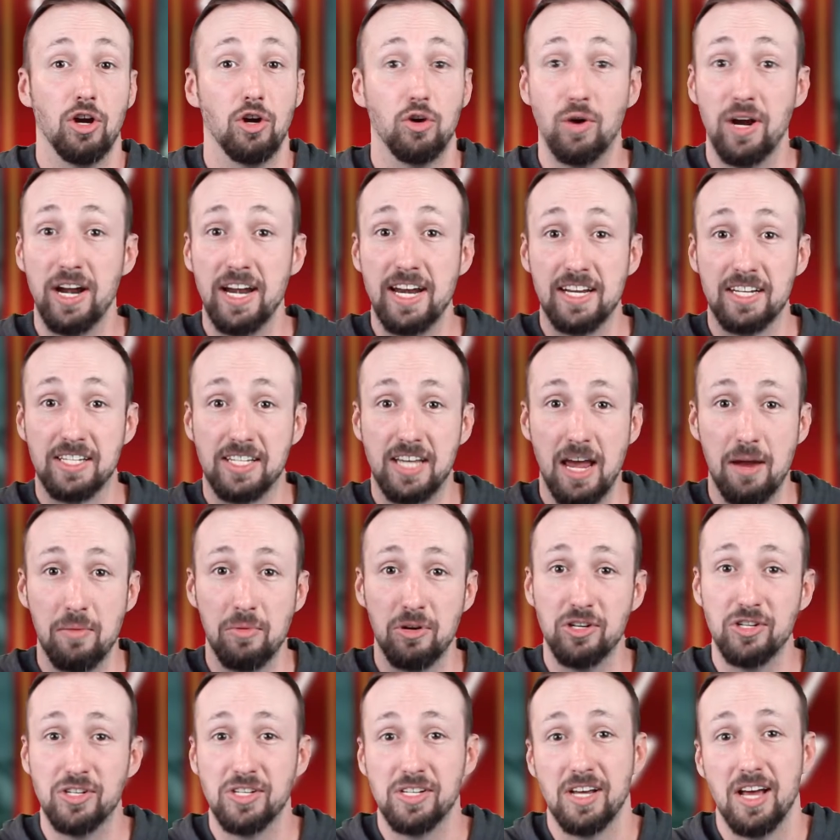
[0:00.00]
Greetings
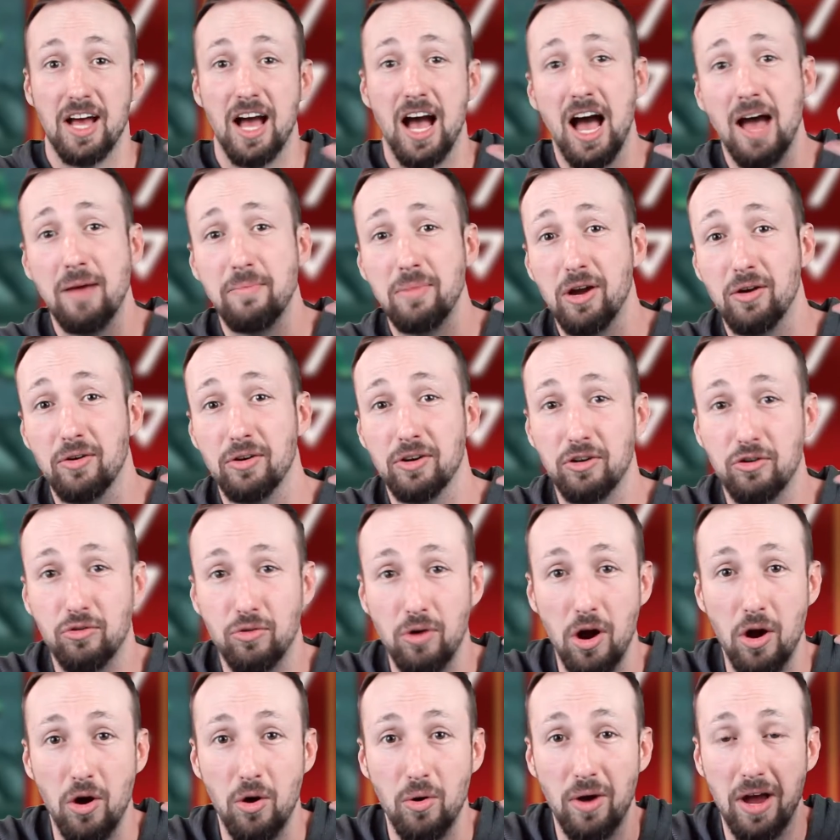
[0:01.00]
gamers, I'm Aaron
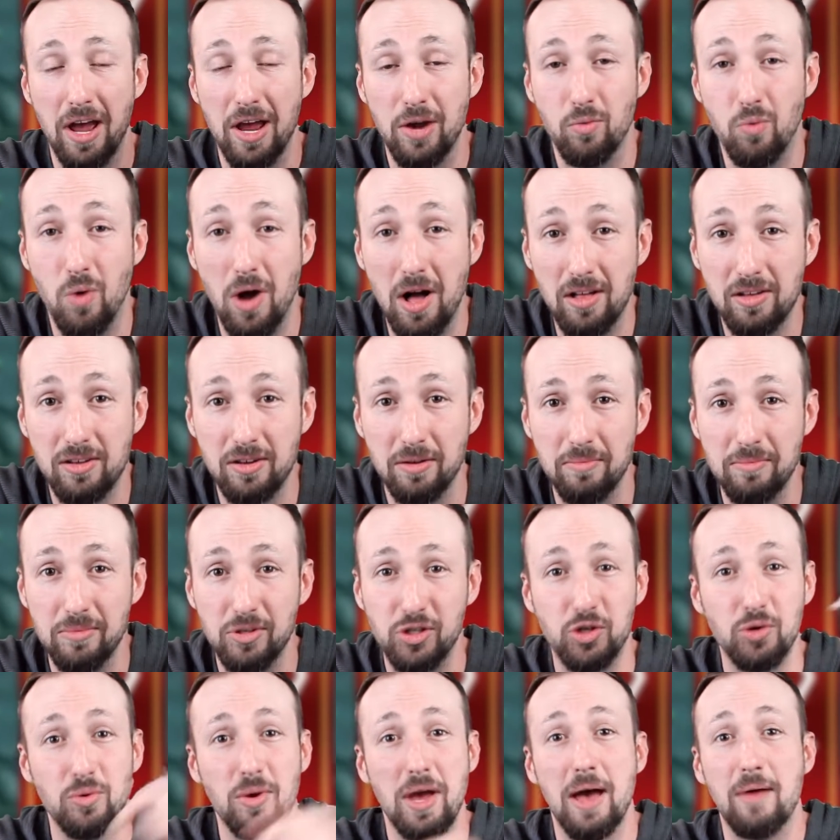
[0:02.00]
Crow and welcome
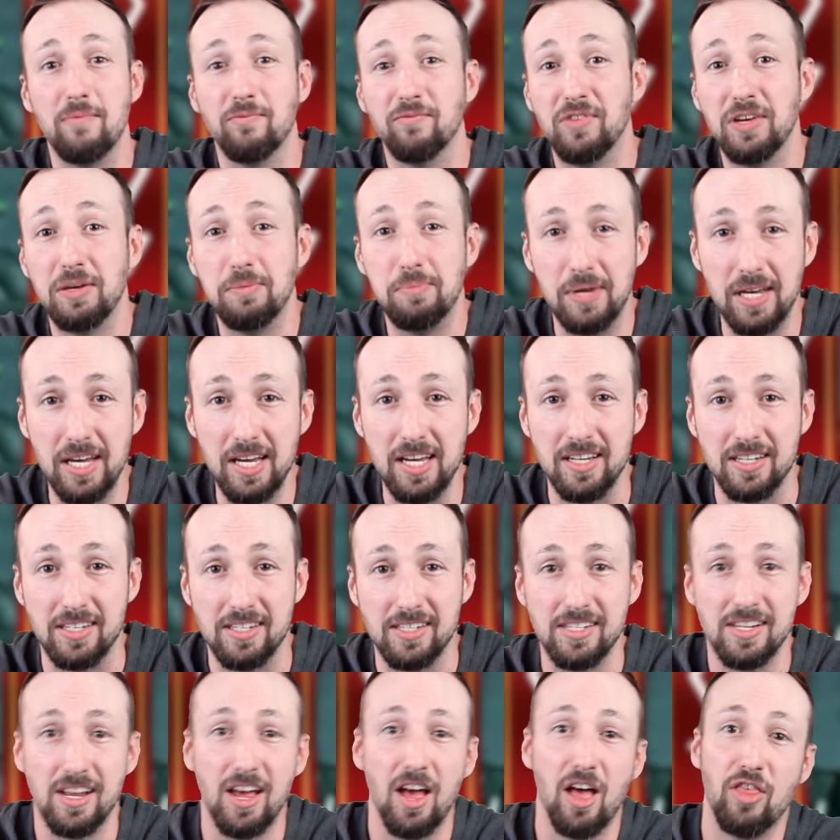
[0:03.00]
to
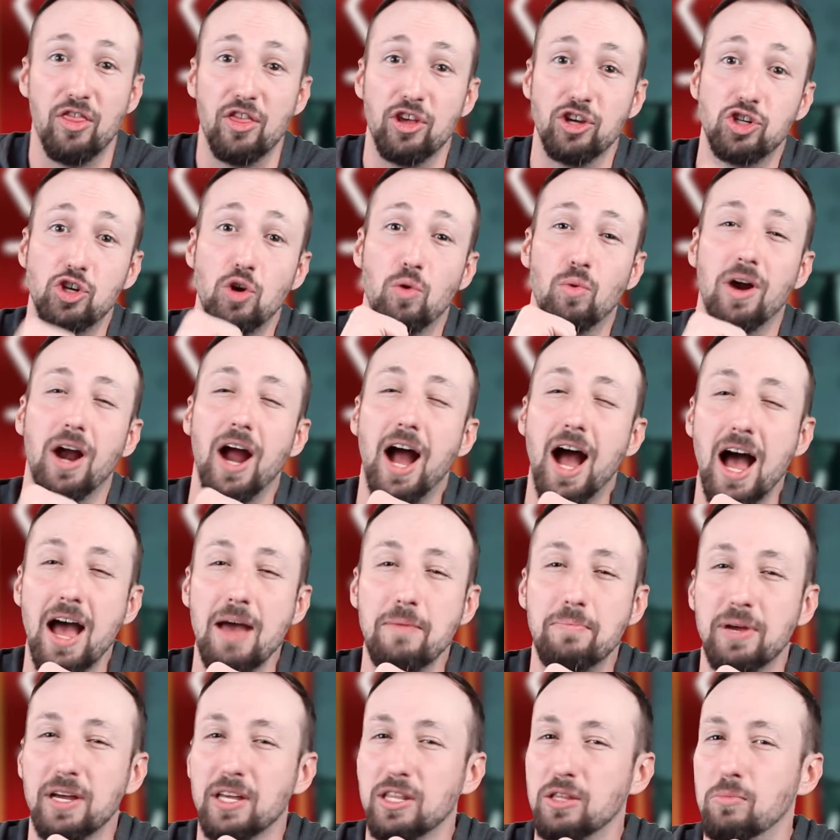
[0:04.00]
MVPiece, the show where I
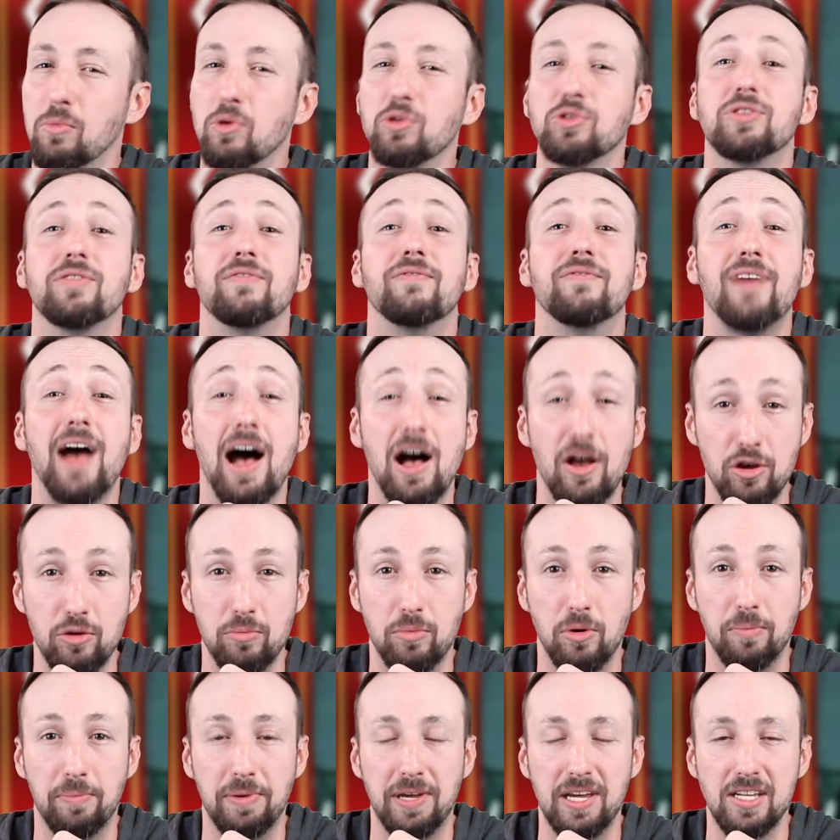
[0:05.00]
pick the most
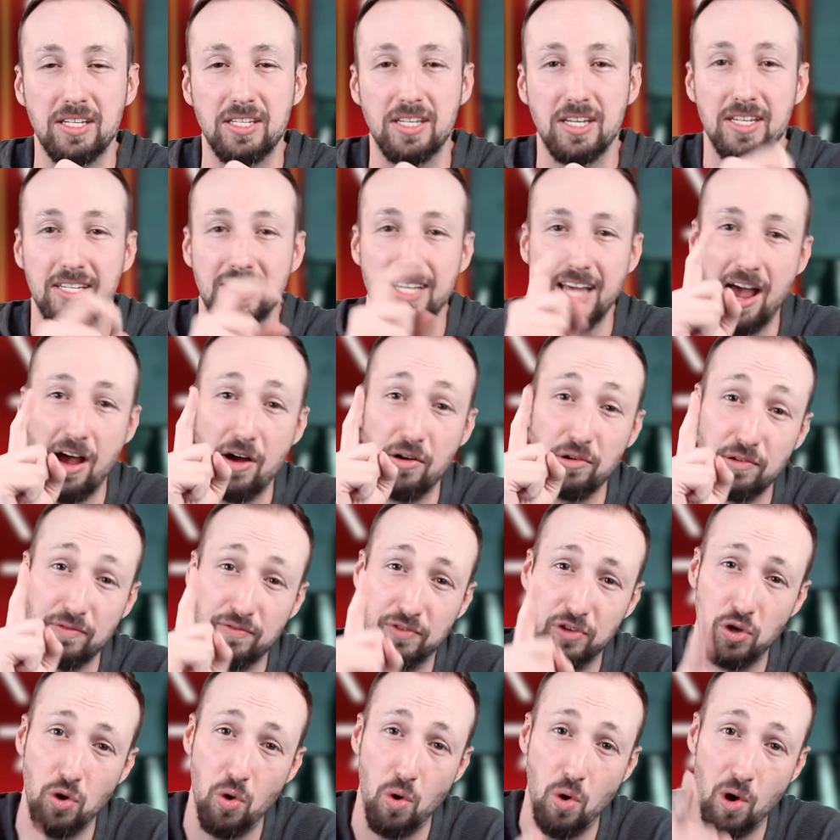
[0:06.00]
valuable pieces out of
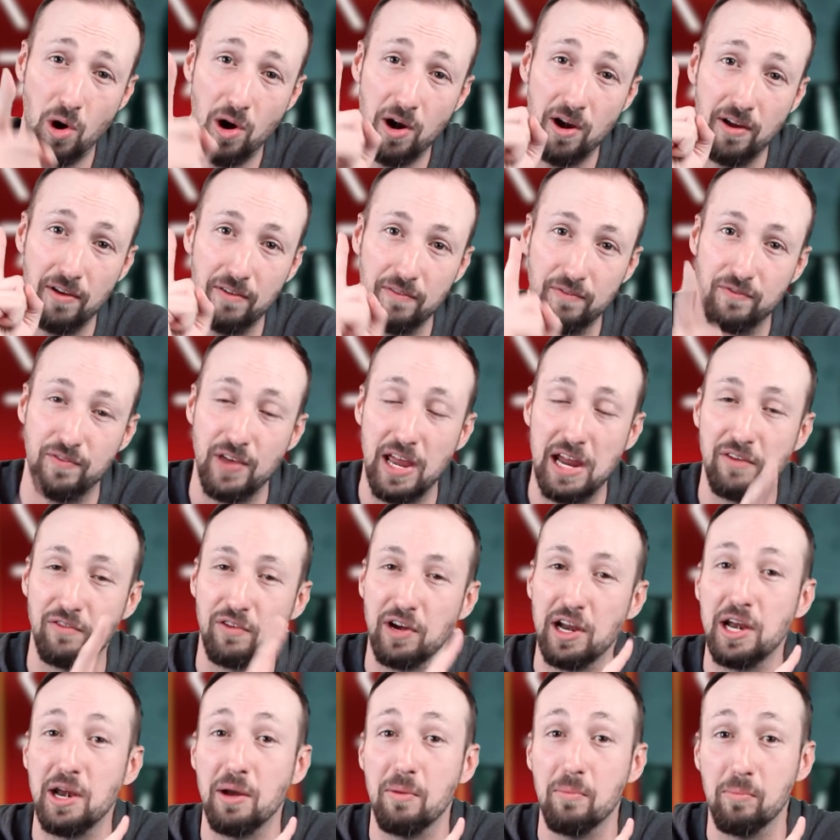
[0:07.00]
your
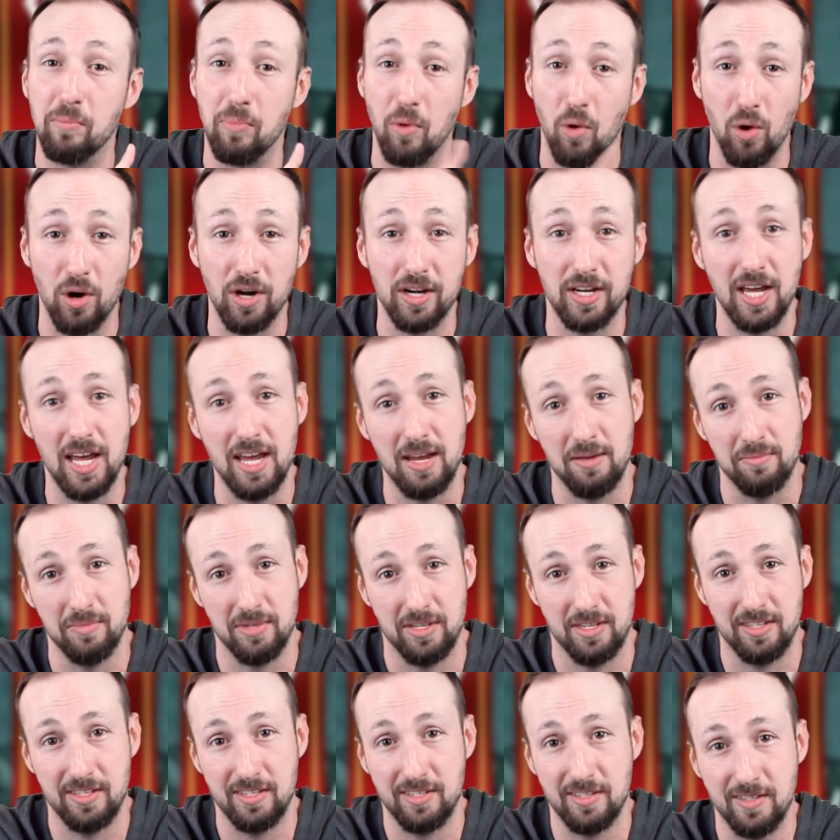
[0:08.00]
favorite board
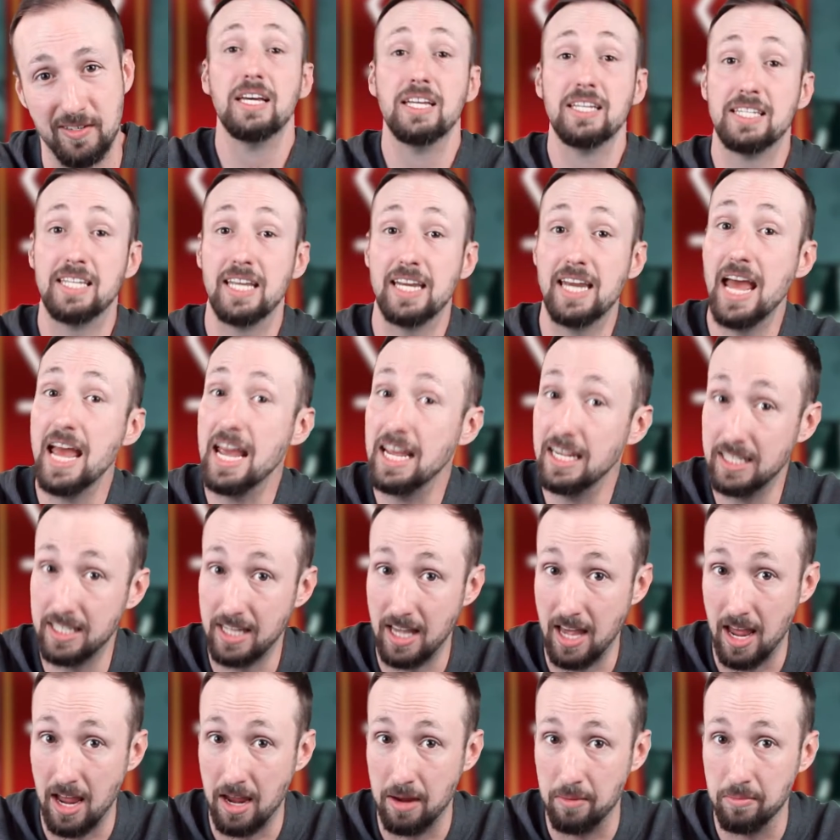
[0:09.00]
games. Today's
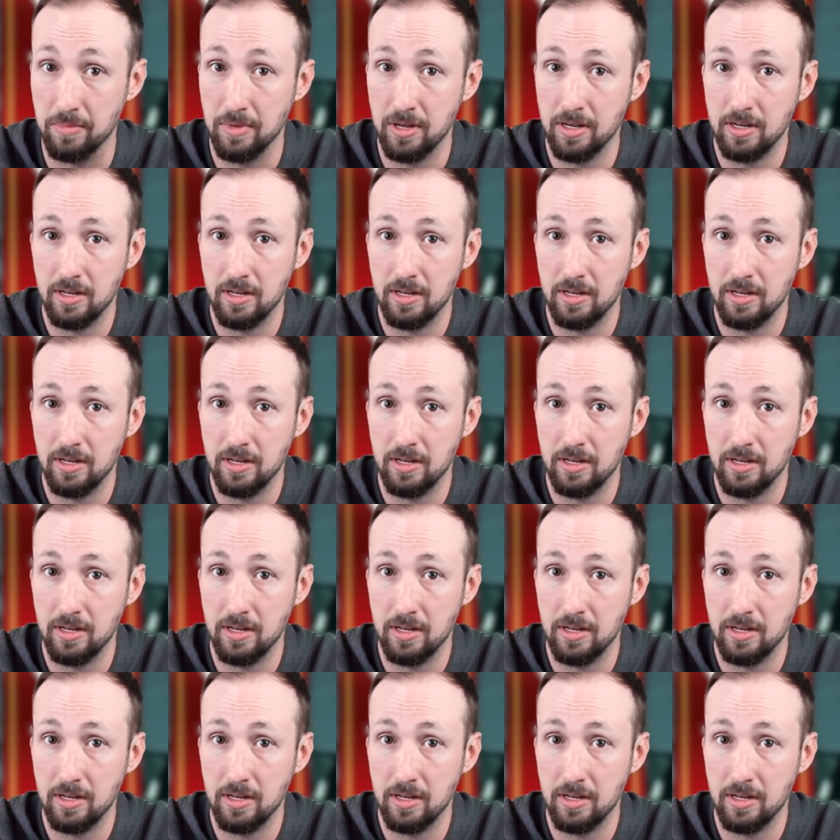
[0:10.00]
game